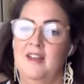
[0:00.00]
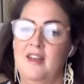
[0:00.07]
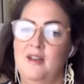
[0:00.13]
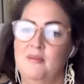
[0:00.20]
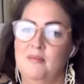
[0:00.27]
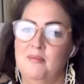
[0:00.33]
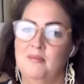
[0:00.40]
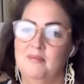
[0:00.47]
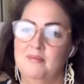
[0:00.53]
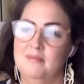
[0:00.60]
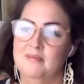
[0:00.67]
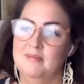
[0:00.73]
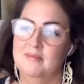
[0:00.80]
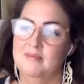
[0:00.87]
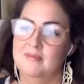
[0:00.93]
um,
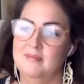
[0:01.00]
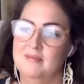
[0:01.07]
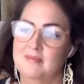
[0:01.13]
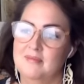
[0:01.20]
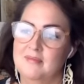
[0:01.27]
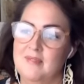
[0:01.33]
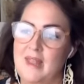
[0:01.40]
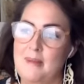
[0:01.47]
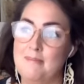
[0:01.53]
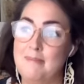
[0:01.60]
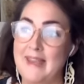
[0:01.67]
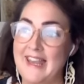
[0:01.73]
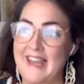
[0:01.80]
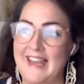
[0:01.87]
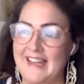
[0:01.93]
and
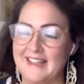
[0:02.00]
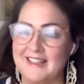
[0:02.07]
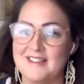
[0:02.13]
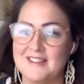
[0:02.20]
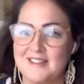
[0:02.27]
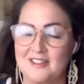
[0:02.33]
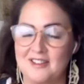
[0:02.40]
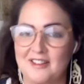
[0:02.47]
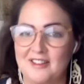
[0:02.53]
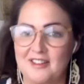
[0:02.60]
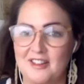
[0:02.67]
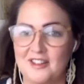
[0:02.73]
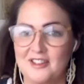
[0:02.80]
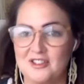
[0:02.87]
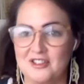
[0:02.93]
beings
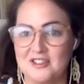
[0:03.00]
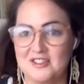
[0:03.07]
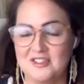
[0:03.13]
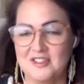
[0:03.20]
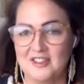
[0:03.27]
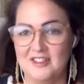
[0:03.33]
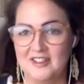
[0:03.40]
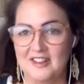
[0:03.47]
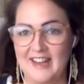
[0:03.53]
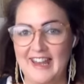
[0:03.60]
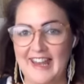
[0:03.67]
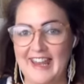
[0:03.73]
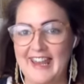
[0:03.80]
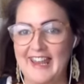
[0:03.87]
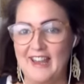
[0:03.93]
that are just
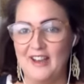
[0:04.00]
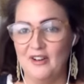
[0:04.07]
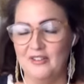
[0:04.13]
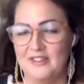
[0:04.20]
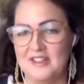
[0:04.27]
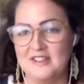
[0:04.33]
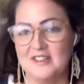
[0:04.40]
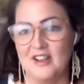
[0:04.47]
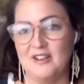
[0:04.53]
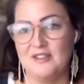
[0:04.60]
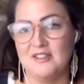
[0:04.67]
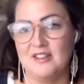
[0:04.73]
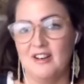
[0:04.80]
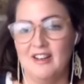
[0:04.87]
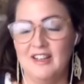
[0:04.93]
here on this
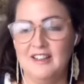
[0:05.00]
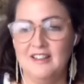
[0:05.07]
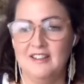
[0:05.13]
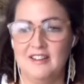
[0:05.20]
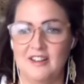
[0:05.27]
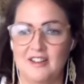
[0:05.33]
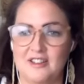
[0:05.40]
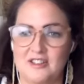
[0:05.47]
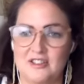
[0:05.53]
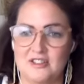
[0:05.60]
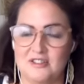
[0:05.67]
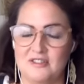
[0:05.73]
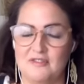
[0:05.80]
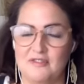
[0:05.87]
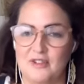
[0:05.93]
coastline that I
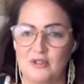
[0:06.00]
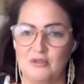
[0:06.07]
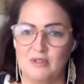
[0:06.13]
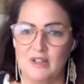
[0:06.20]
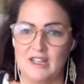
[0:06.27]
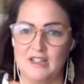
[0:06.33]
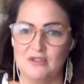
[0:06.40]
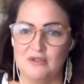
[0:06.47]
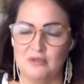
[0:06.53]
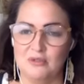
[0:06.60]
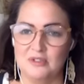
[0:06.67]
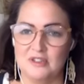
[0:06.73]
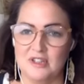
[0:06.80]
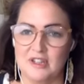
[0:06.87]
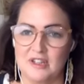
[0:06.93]
just feel really
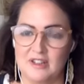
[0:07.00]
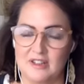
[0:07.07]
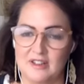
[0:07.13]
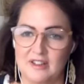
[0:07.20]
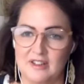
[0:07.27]
drawn to.